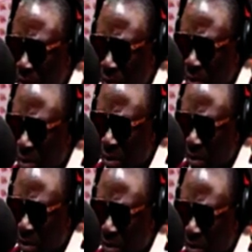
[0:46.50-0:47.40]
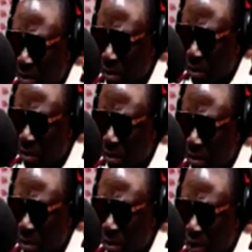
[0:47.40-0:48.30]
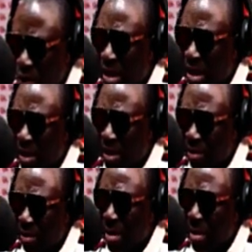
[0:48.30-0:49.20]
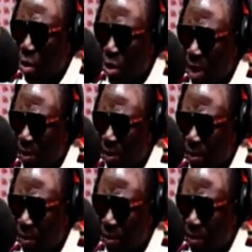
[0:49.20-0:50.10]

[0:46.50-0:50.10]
down on me, chanting. I said, damn, you know who you yes.